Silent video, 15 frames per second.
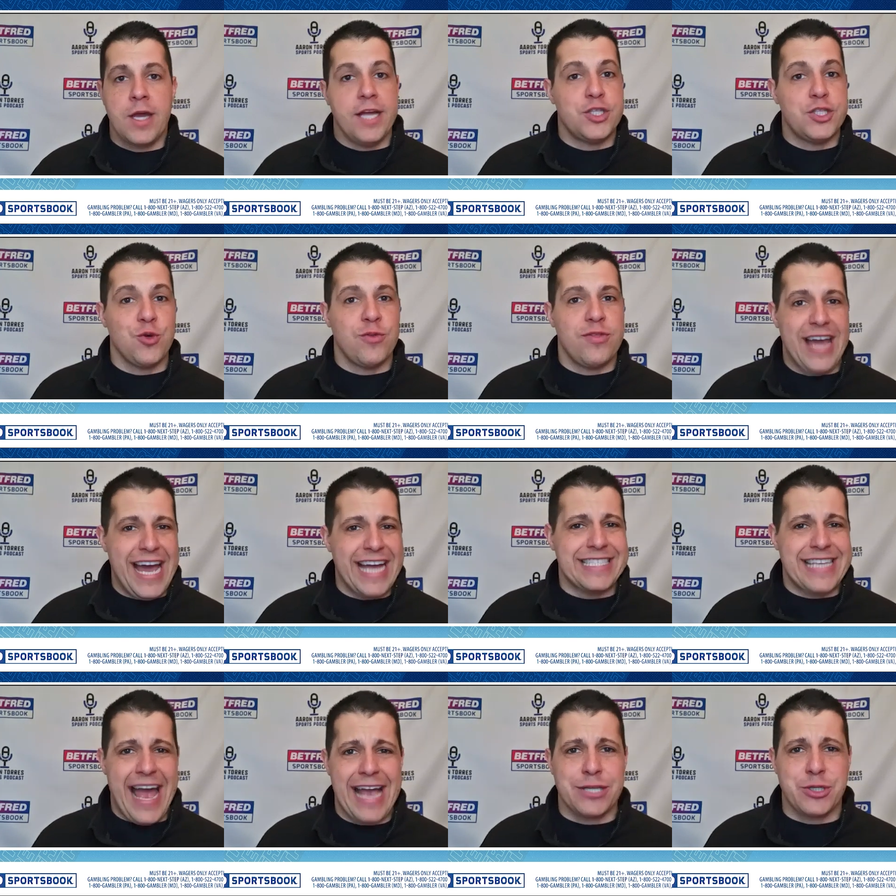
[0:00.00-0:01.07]
And so
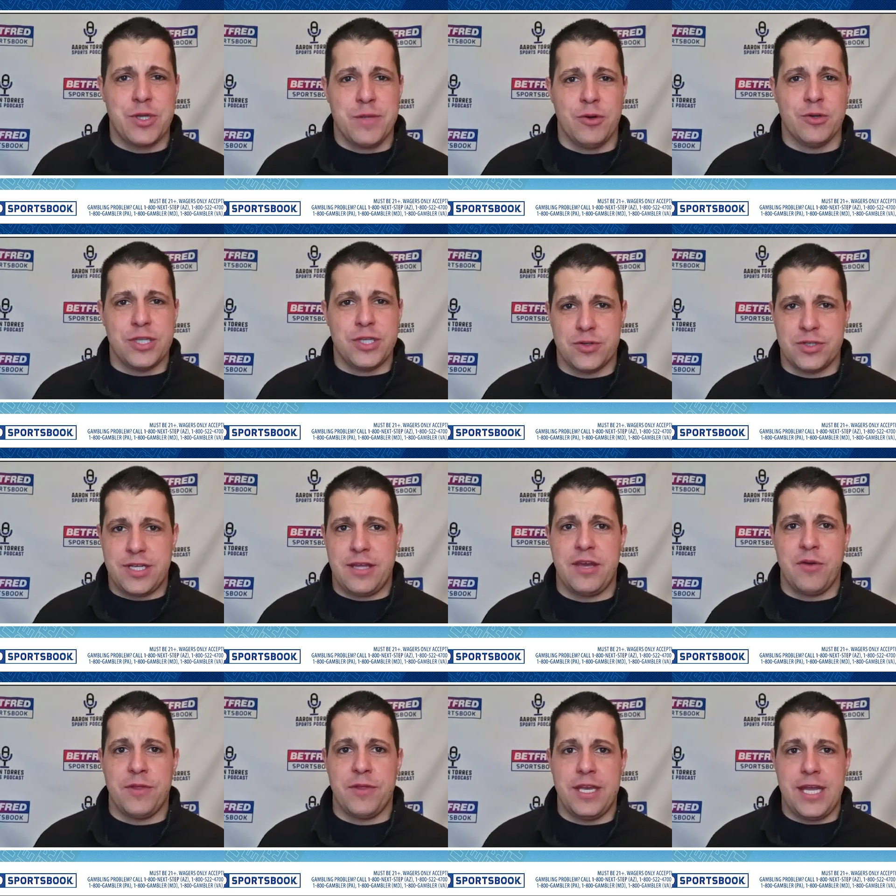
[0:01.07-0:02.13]
that's actually the most interesting
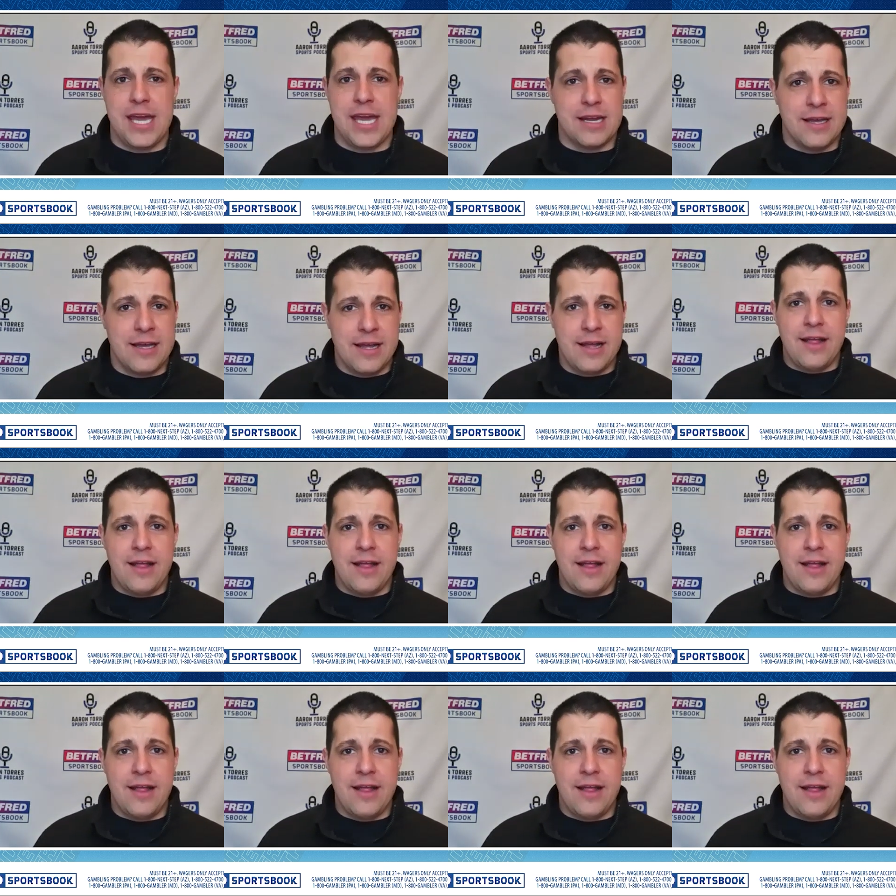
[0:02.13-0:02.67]
thing with Indiana.